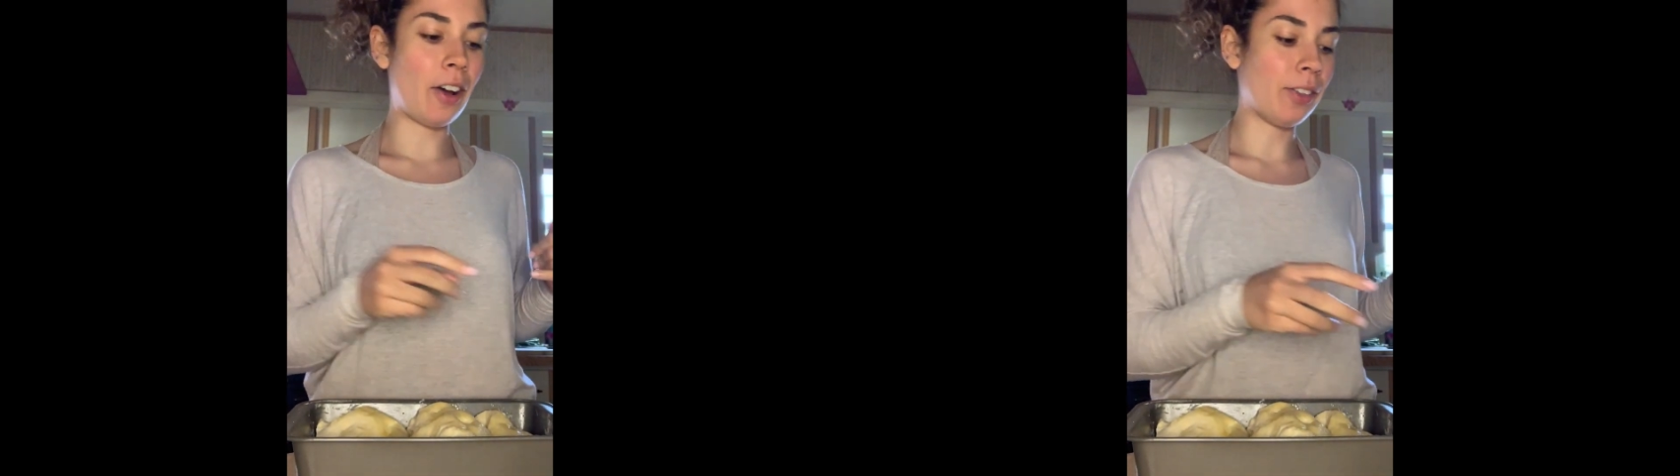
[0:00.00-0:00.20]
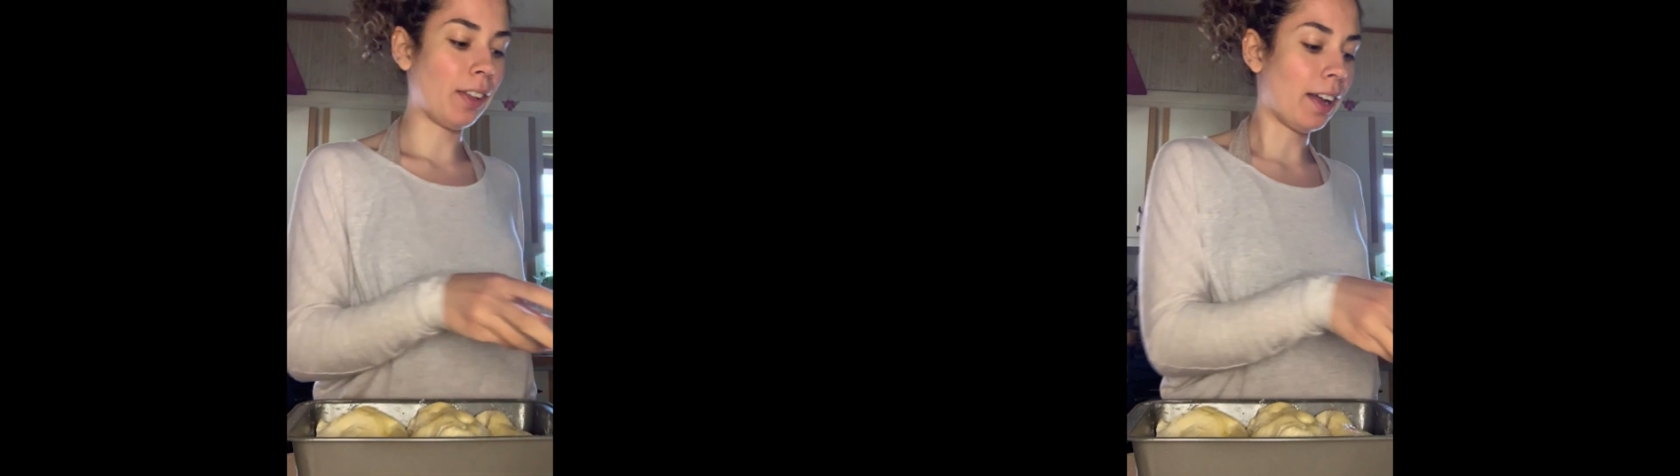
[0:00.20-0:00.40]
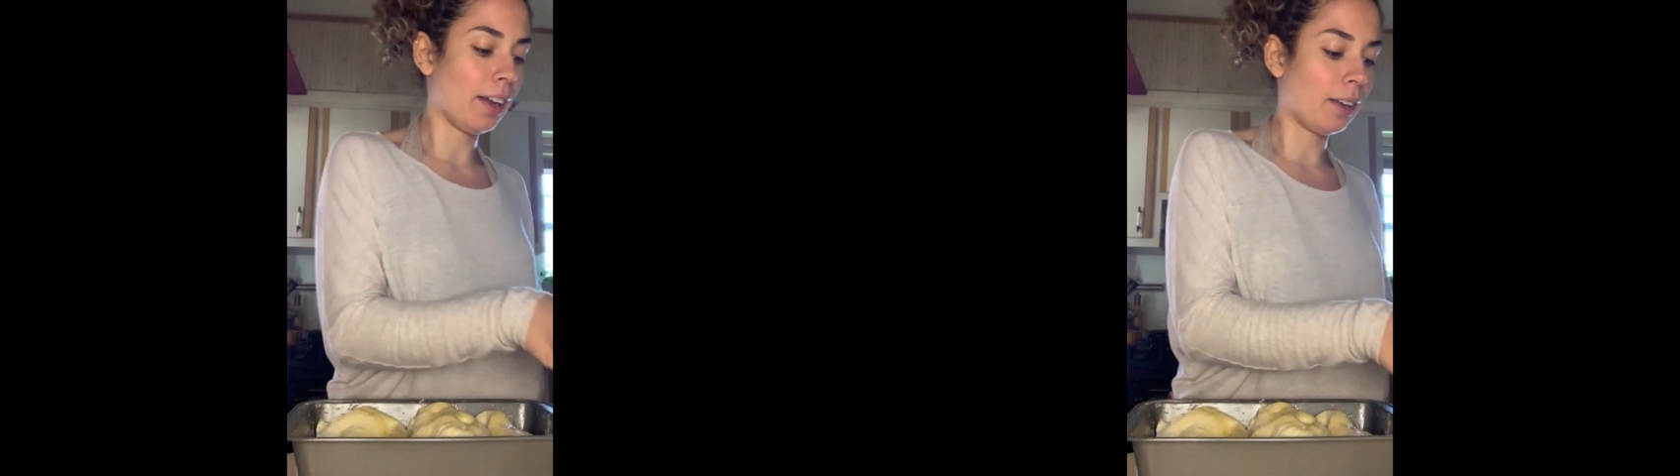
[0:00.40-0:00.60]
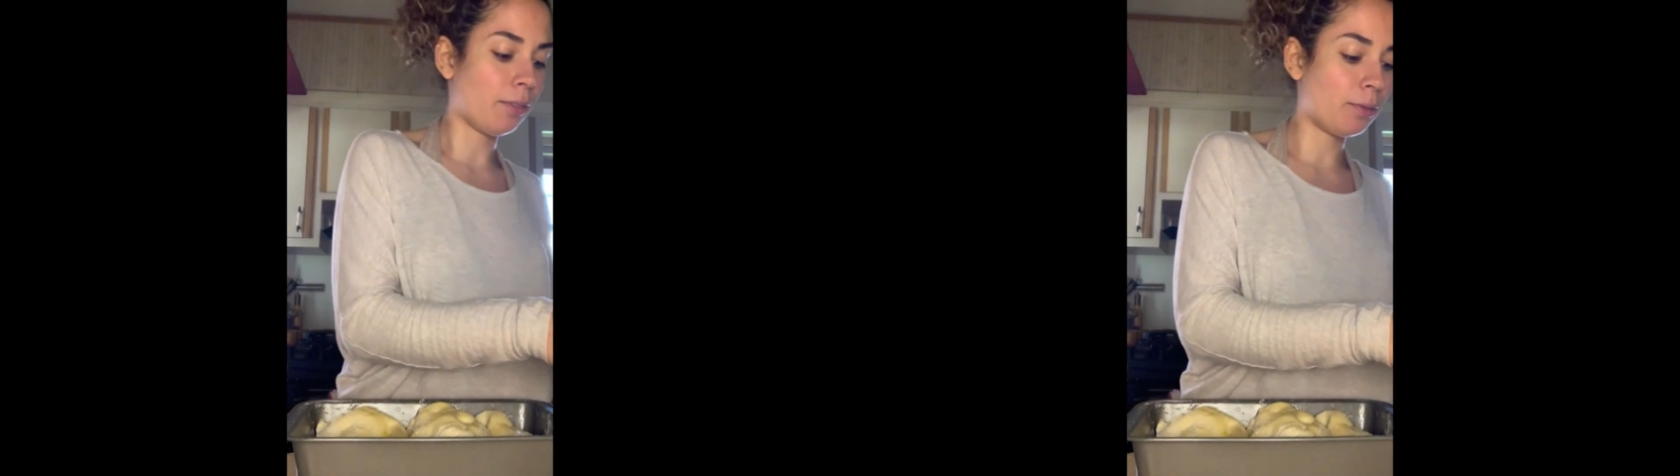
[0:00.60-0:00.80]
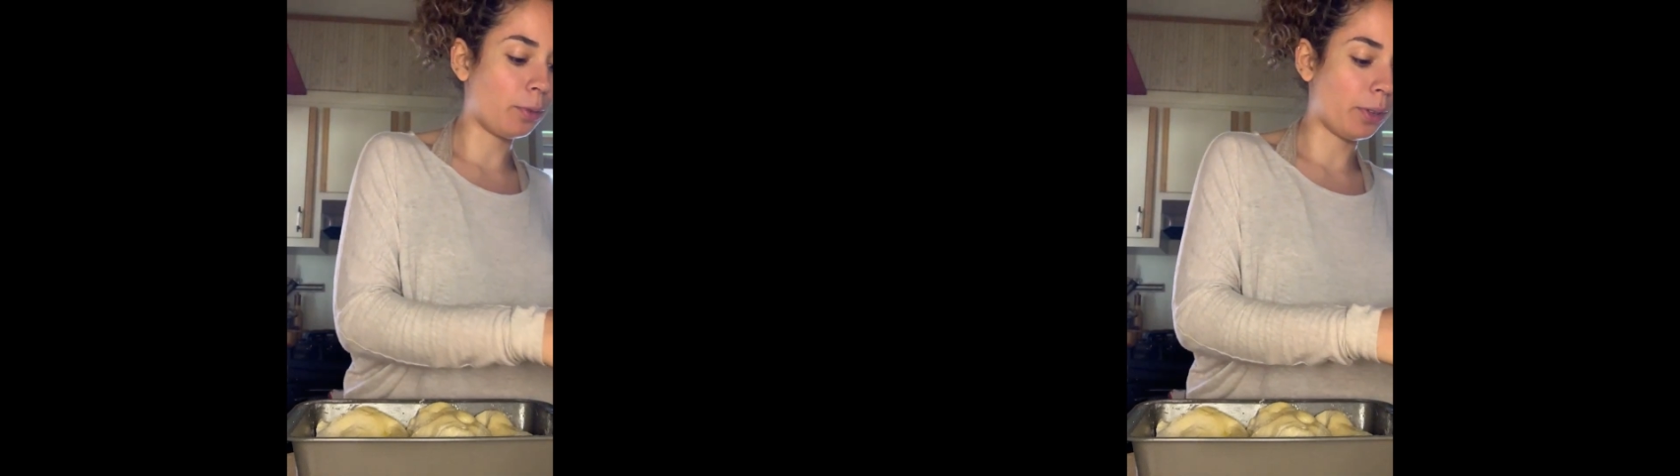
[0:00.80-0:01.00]
online
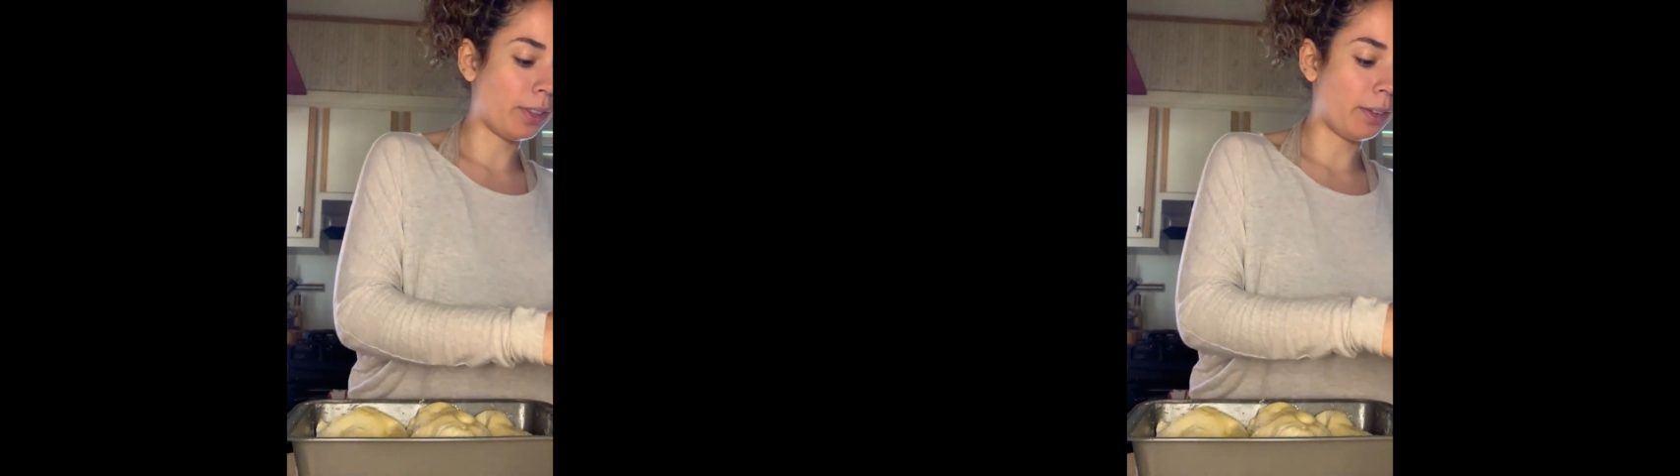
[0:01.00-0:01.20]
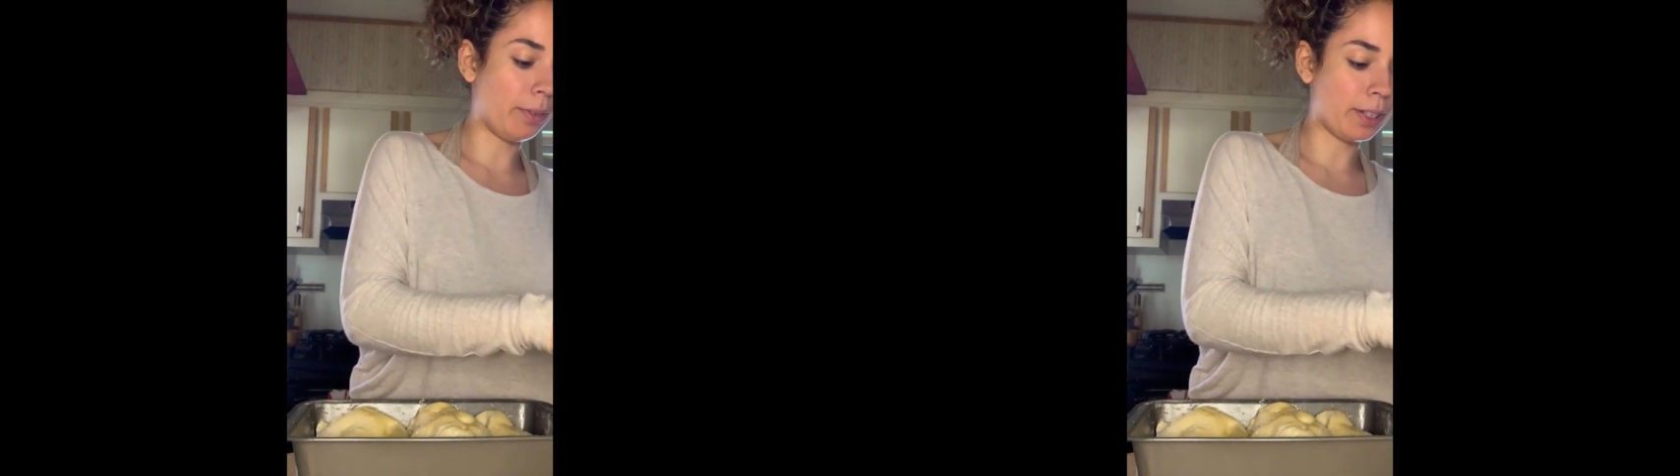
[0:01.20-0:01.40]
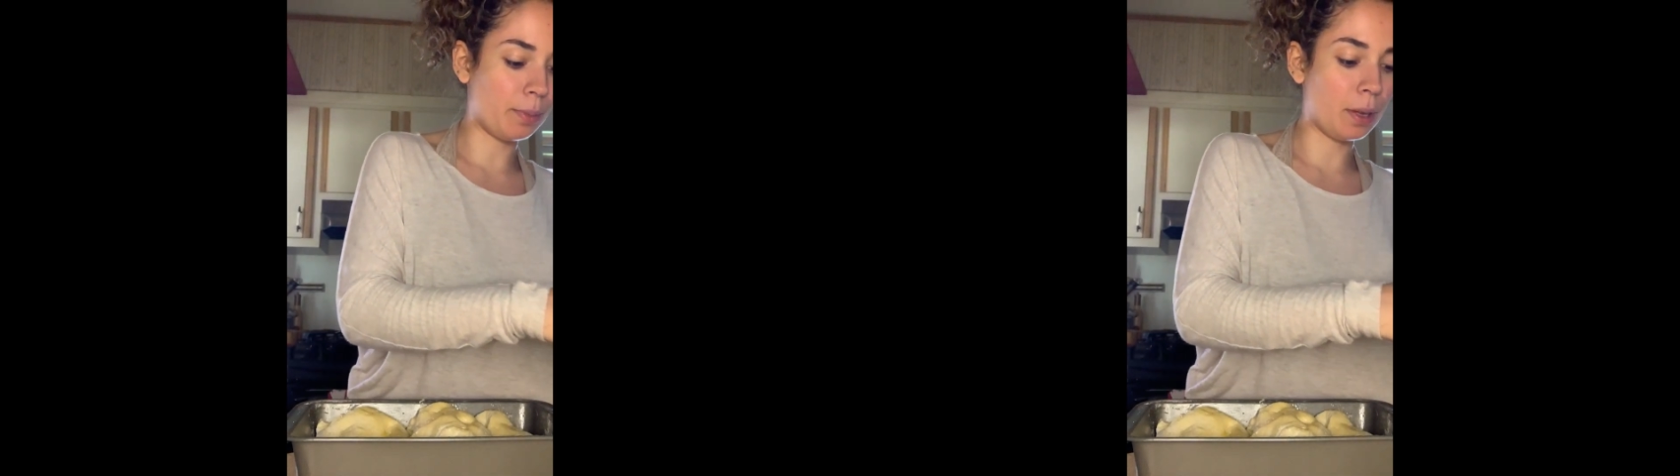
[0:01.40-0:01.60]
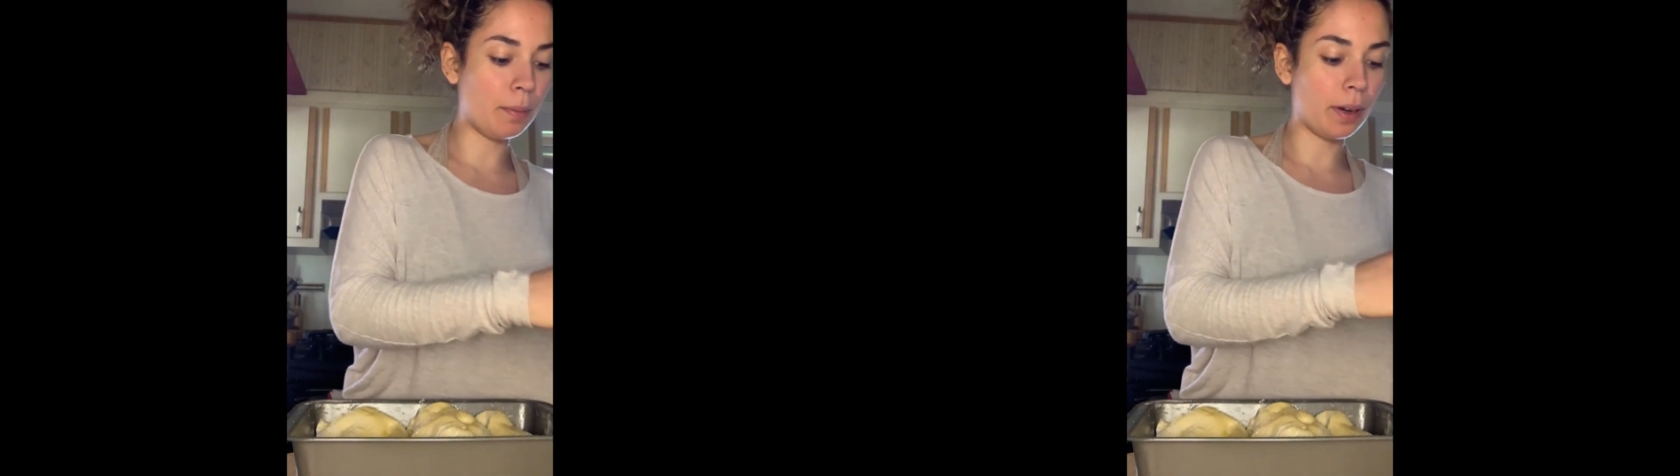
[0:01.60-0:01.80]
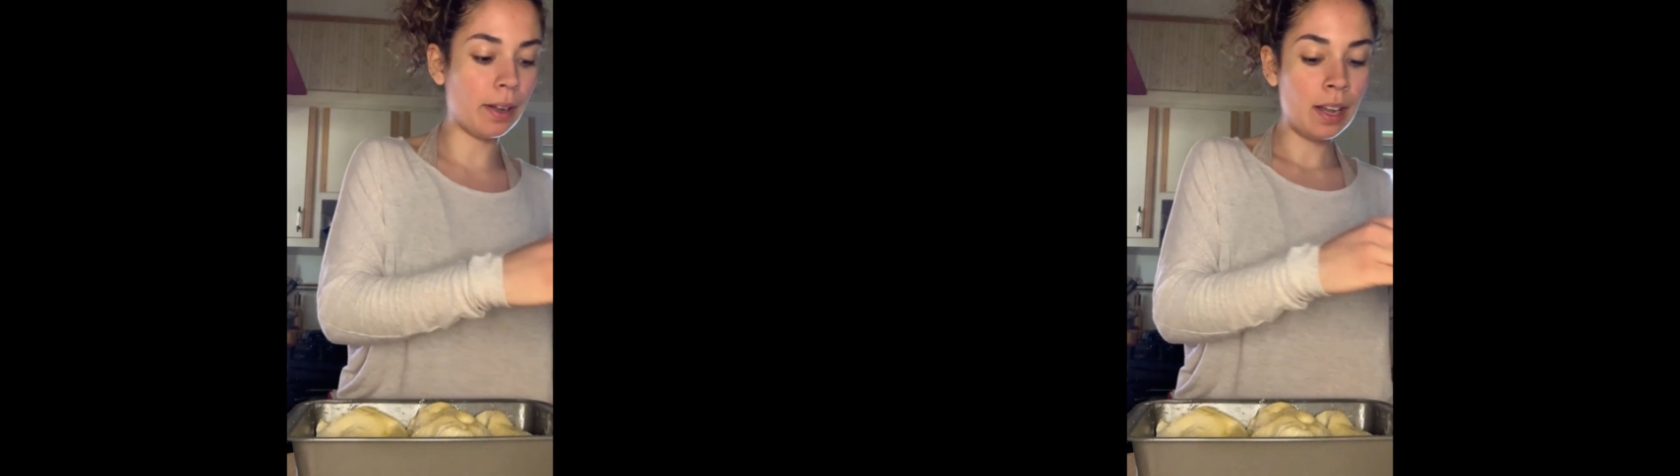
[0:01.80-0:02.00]
for the recipe,
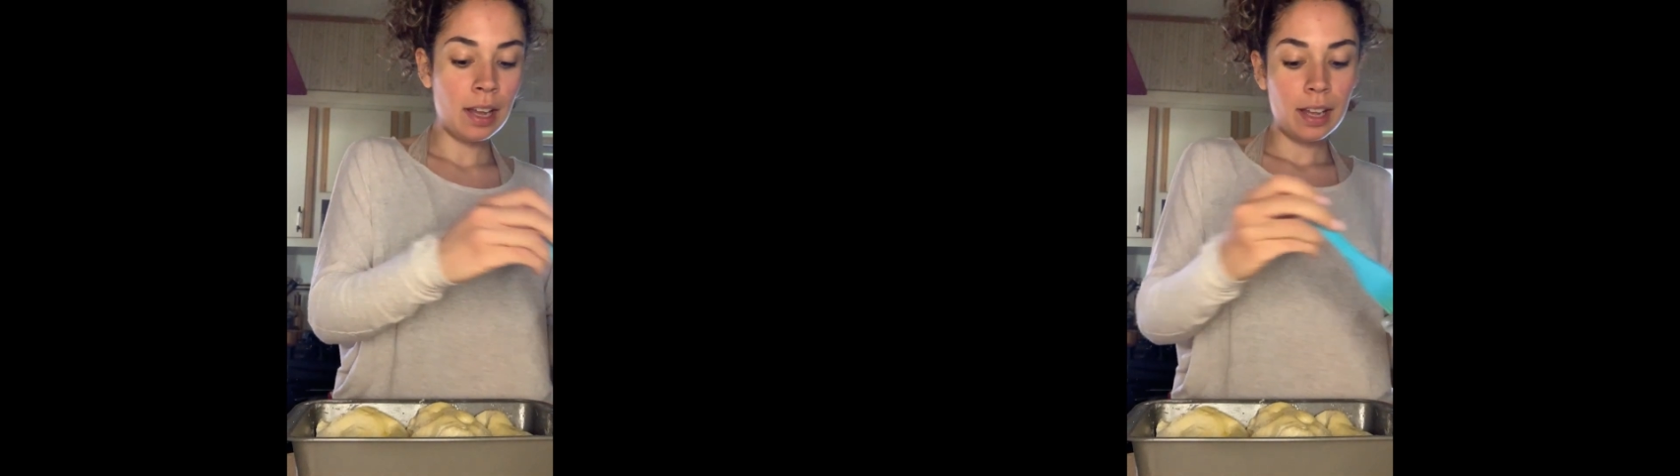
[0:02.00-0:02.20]
but